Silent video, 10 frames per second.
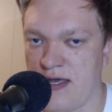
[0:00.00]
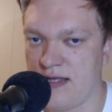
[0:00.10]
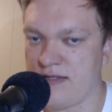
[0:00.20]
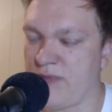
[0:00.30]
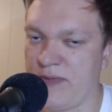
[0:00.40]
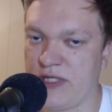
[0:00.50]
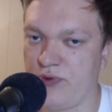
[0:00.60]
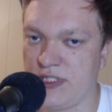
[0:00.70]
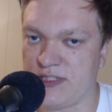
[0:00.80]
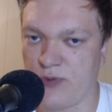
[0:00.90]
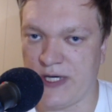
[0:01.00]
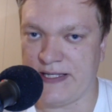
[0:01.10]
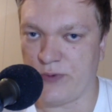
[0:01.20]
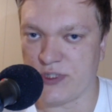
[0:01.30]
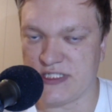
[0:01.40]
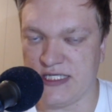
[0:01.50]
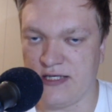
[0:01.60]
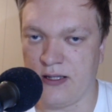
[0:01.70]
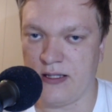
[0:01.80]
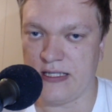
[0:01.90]
Maybe the reason why they want
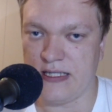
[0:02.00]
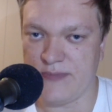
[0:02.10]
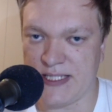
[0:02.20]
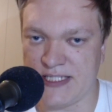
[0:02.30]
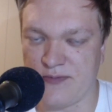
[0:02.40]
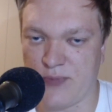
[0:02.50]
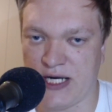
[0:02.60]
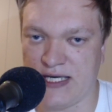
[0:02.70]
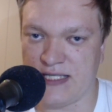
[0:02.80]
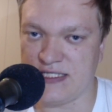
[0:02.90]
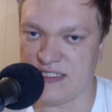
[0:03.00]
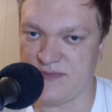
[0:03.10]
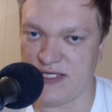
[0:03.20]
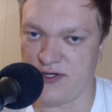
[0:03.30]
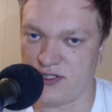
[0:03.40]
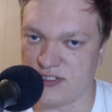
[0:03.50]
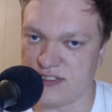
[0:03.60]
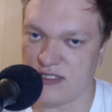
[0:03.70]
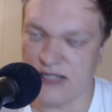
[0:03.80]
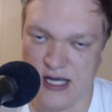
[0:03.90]
single elimination bracket is
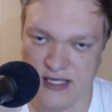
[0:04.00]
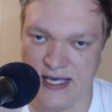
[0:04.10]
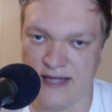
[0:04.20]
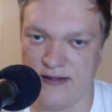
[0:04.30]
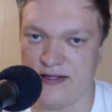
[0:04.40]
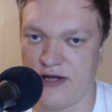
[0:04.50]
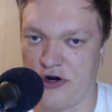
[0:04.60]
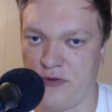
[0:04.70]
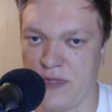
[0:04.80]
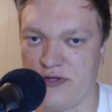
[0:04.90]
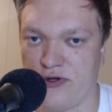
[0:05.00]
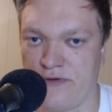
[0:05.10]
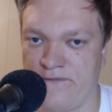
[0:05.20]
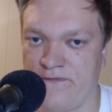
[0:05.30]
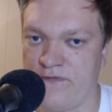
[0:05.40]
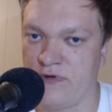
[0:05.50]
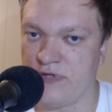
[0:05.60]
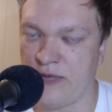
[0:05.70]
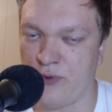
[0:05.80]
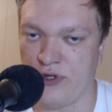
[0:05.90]
because, again, the argument of
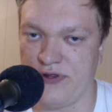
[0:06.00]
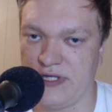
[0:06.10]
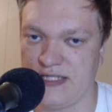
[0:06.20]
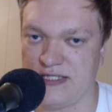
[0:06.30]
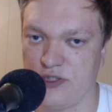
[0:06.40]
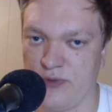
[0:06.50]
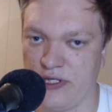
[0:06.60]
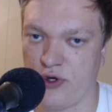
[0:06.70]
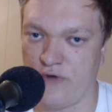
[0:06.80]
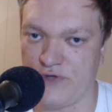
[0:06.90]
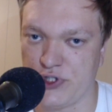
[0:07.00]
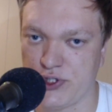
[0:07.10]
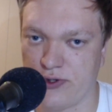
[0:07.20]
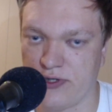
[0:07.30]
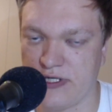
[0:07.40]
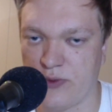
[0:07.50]
they want this to be over short.